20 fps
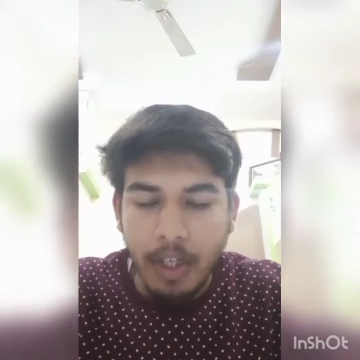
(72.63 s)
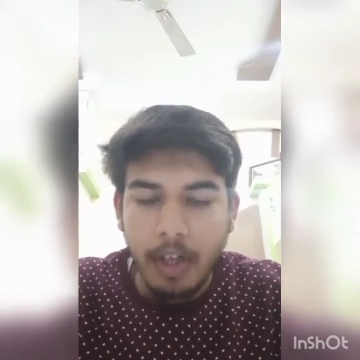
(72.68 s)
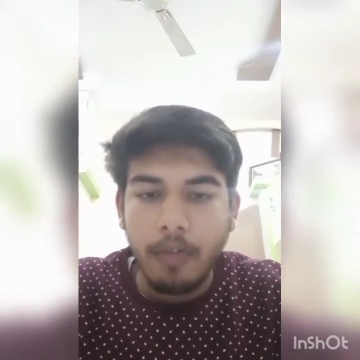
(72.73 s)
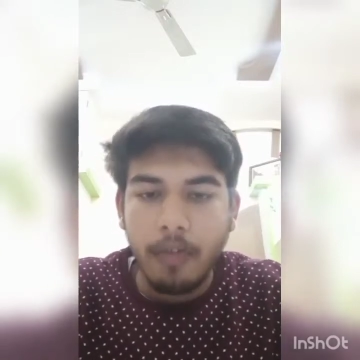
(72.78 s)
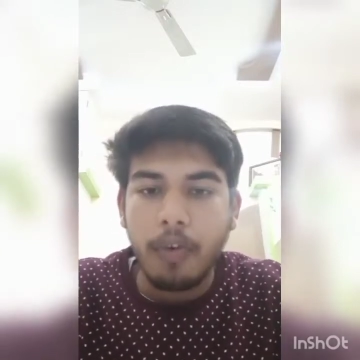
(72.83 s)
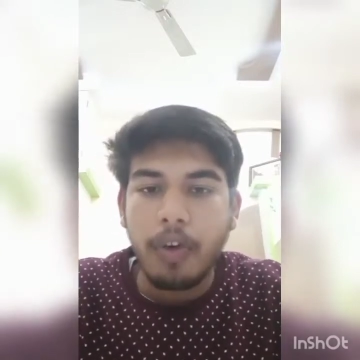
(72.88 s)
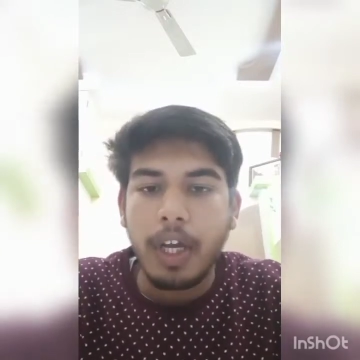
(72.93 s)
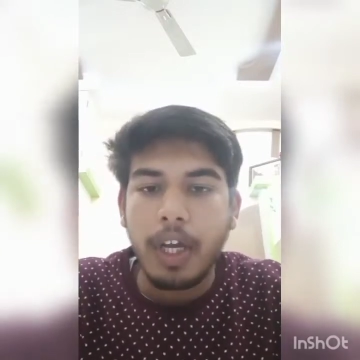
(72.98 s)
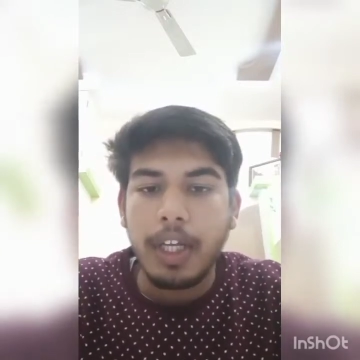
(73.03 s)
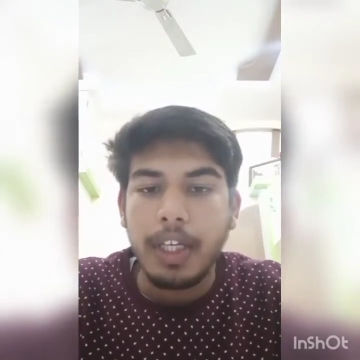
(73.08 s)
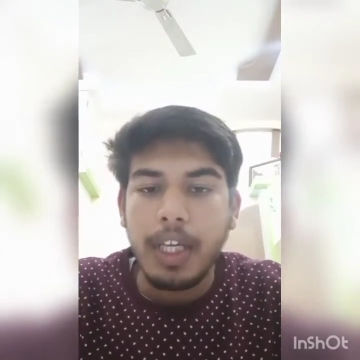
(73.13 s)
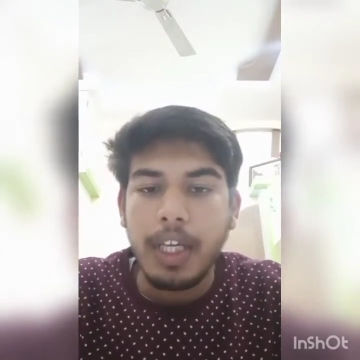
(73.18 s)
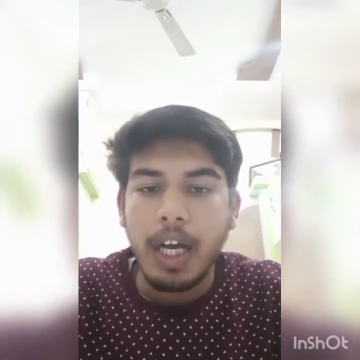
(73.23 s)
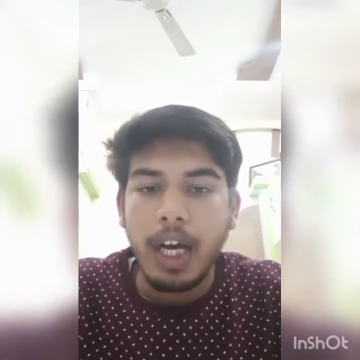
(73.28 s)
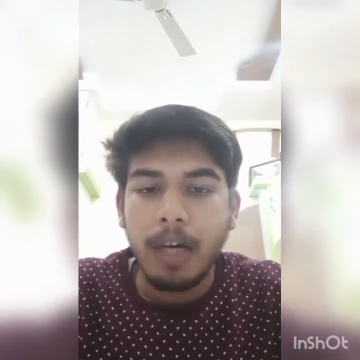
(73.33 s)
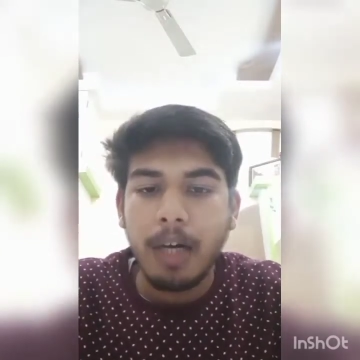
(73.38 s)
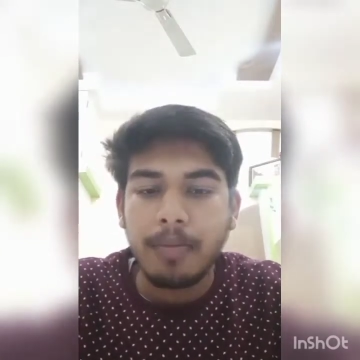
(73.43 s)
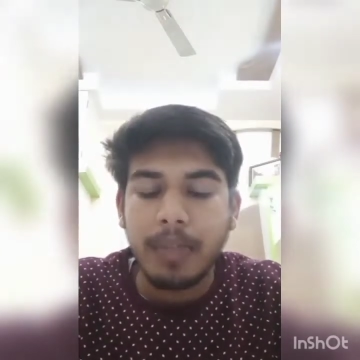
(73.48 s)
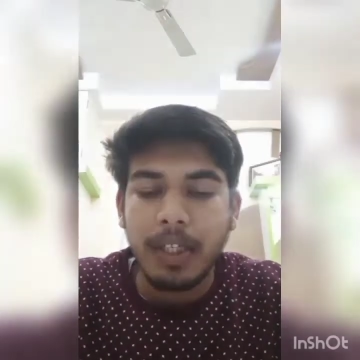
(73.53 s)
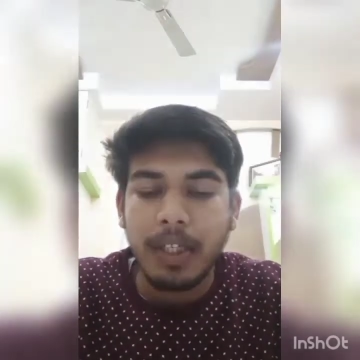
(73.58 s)
for any
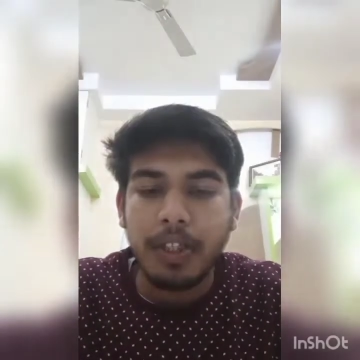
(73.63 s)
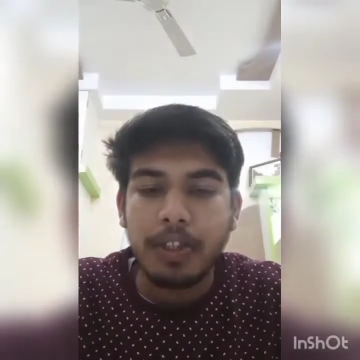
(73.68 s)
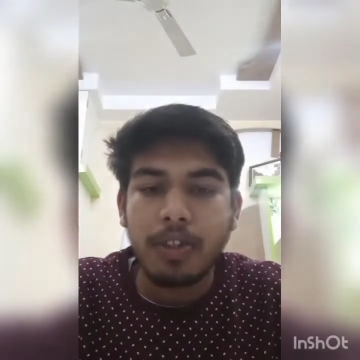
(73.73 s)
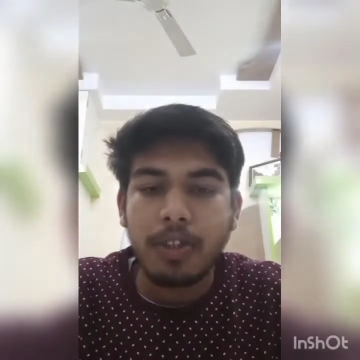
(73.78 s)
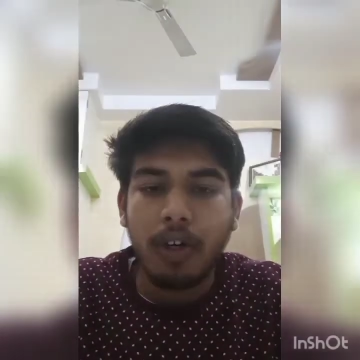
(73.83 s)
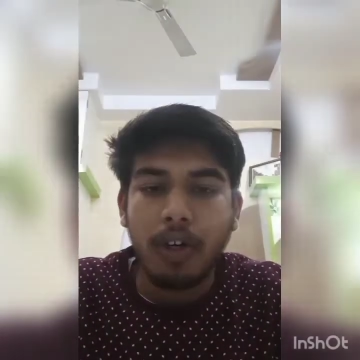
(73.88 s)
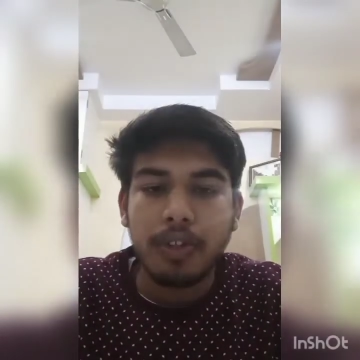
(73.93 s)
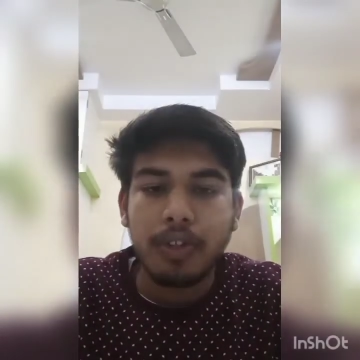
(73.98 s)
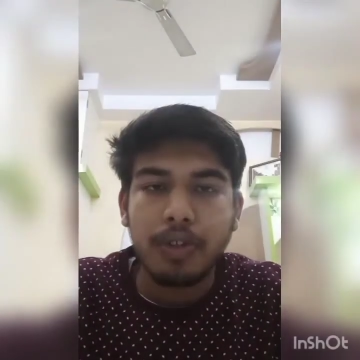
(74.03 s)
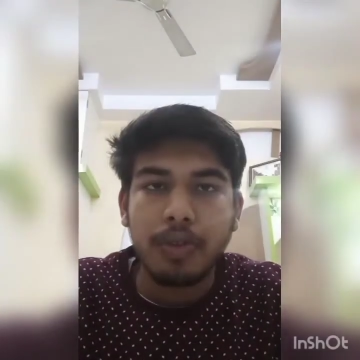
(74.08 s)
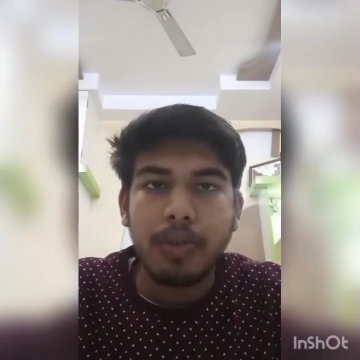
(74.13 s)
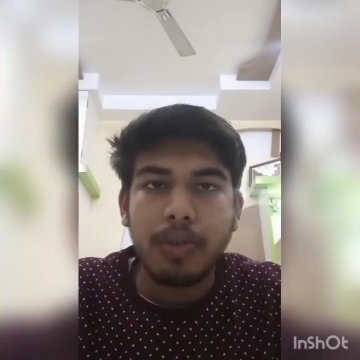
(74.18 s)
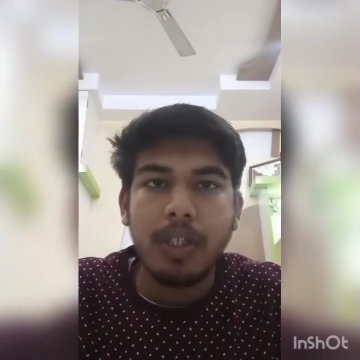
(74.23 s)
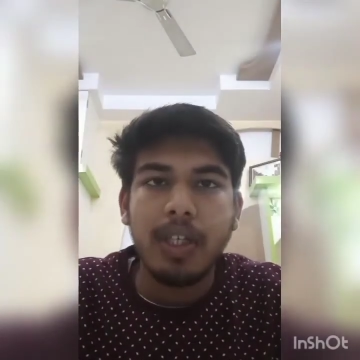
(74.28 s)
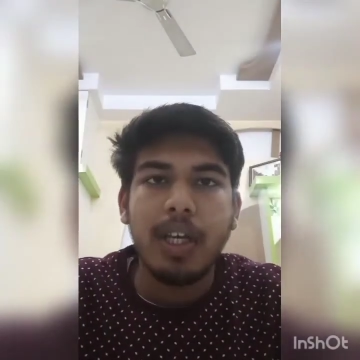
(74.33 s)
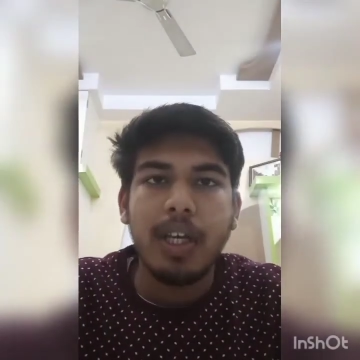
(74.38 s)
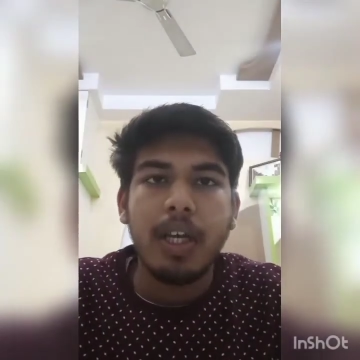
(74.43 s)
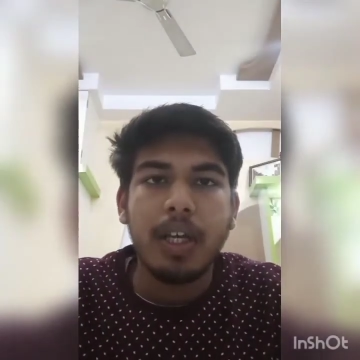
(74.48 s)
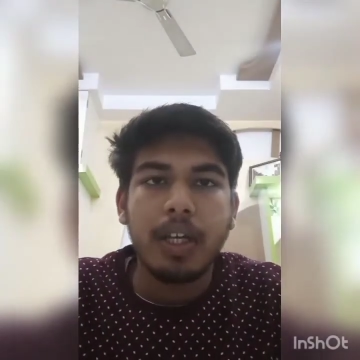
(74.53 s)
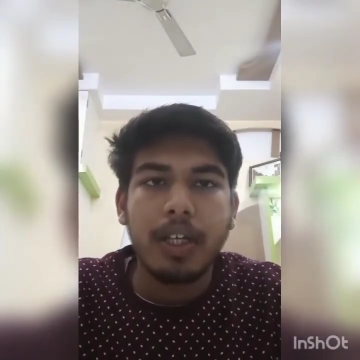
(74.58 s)
harm that is caused to
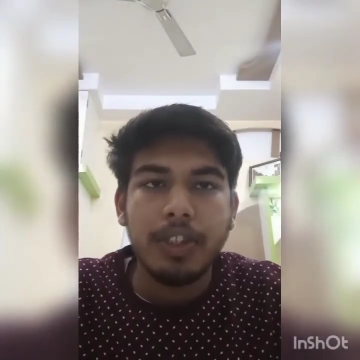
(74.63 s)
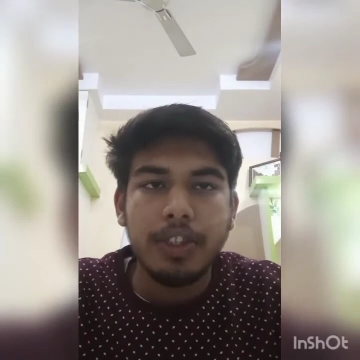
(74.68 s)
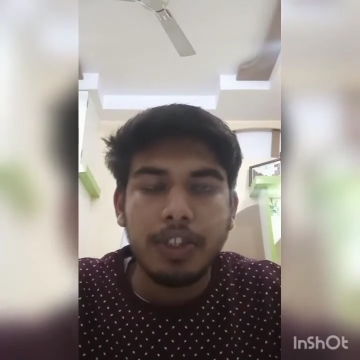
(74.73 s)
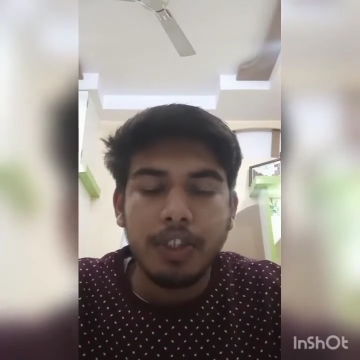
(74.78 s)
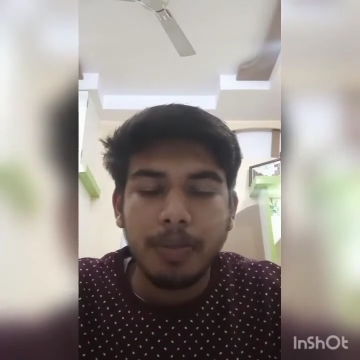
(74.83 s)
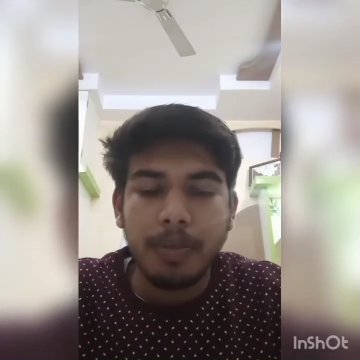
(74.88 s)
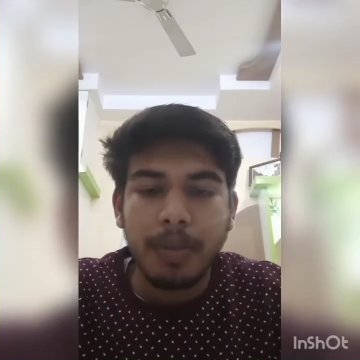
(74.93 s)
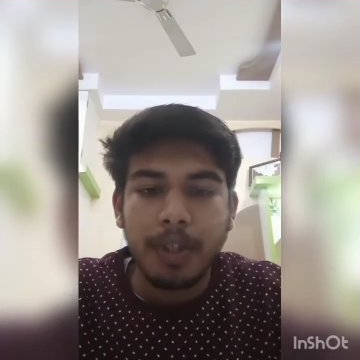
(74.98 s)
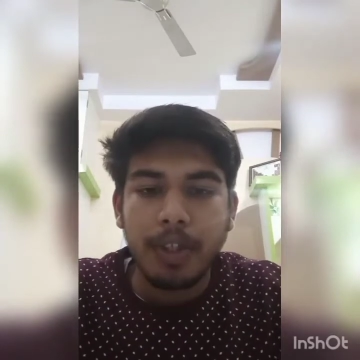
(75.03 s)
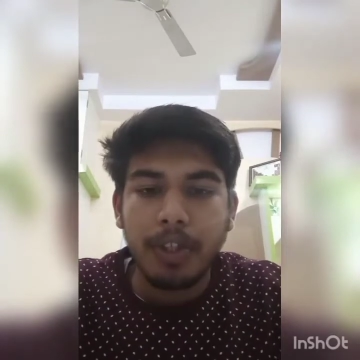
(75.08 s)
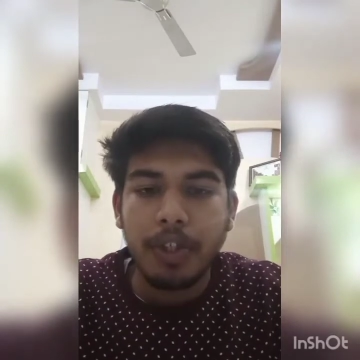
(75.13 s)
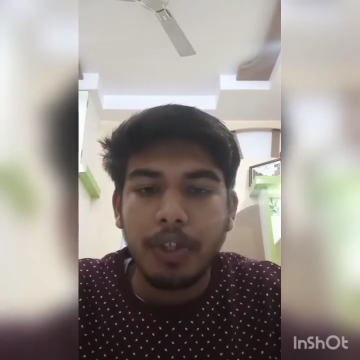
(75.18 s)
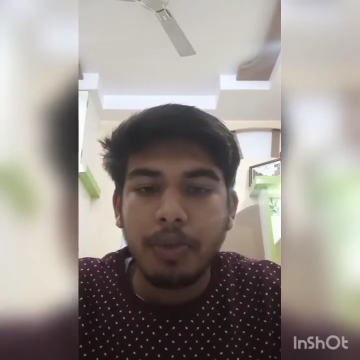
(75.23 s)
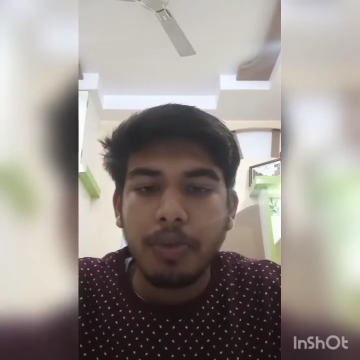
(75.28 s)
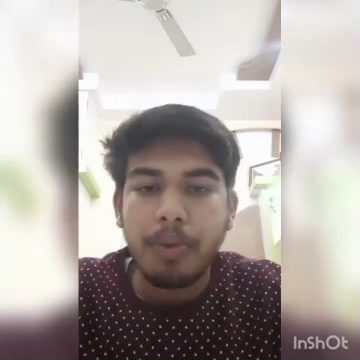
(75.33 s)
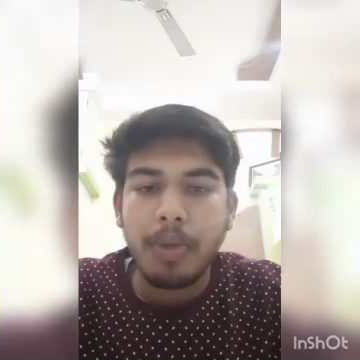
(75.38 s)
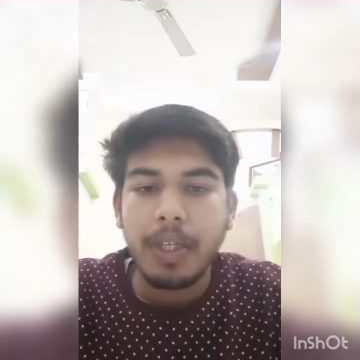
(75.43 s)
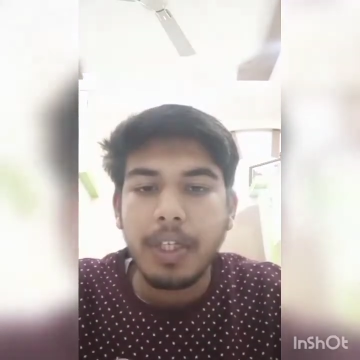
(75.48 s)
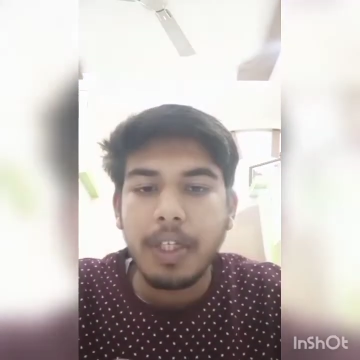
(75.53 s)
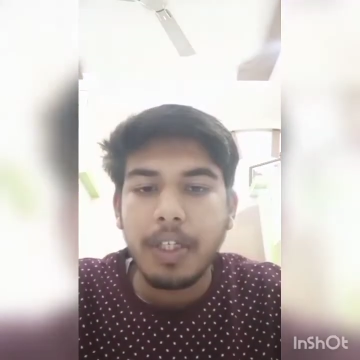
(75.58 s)
the consumer due
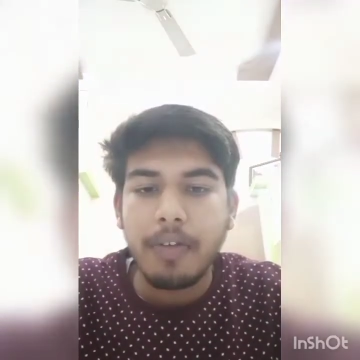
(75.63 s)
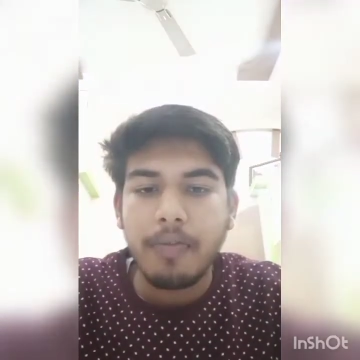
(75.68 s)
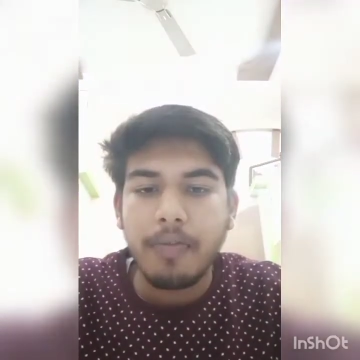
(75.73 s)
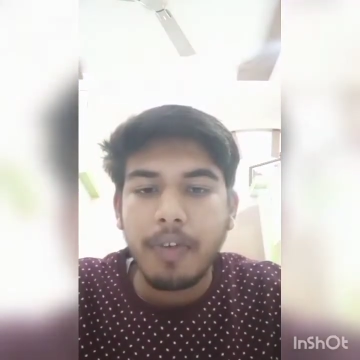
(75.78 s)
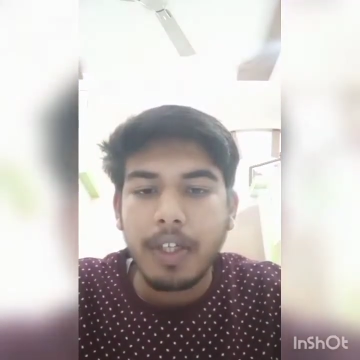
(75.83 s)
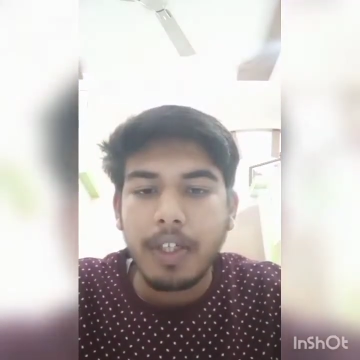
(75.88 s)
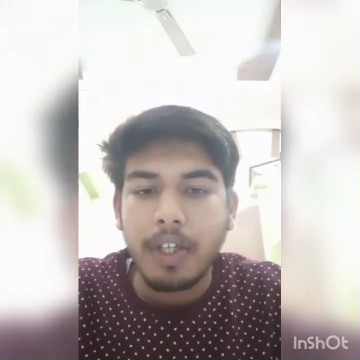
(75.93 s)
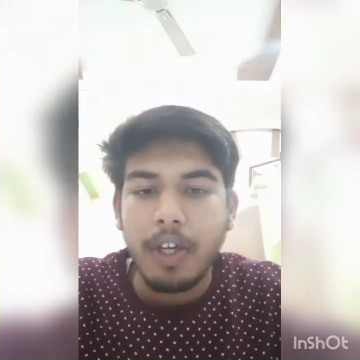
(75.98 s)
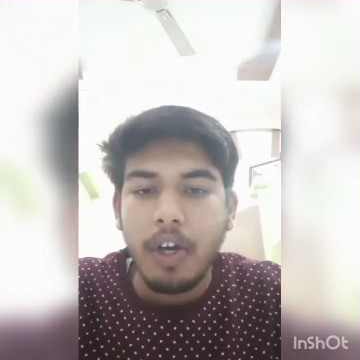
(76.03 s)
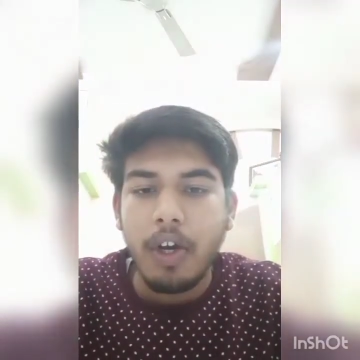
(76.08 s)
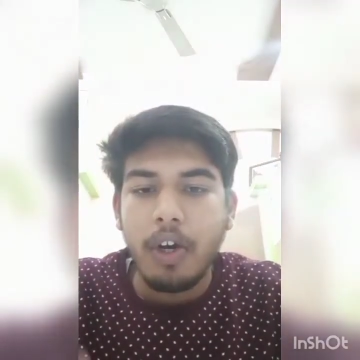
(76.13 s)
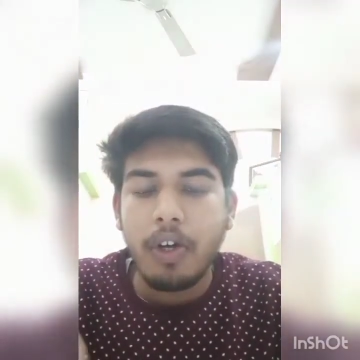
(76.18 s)
to any defect